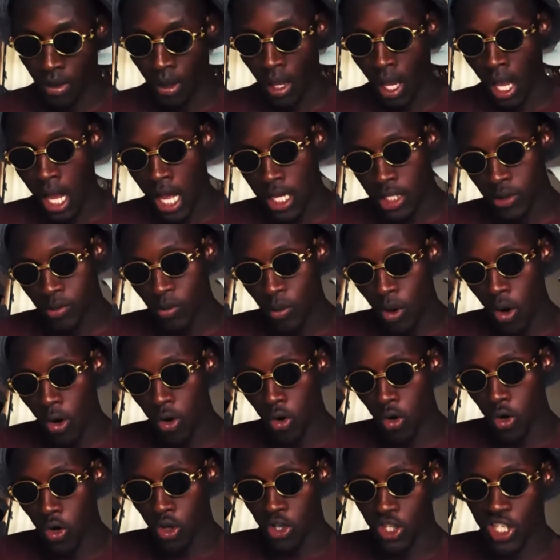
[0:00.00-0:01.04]
I smoke
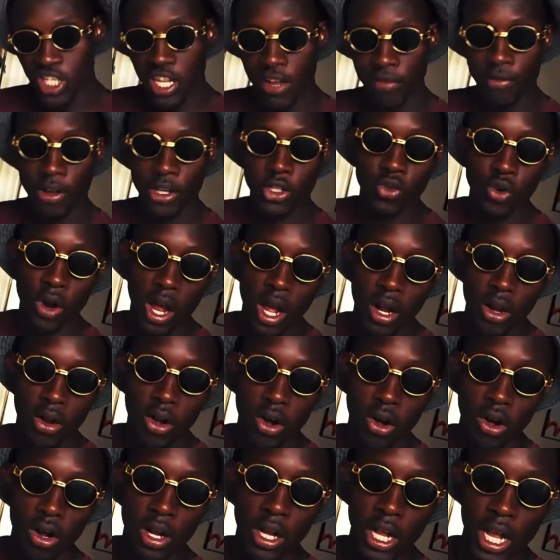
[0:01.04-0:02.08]
kush, never drug
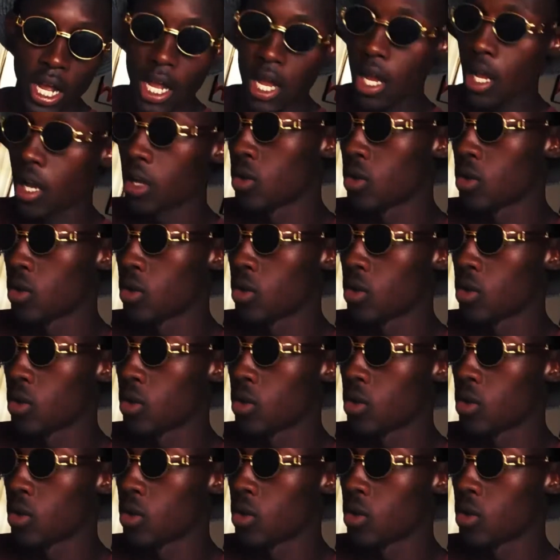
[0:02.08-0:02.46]
cocaine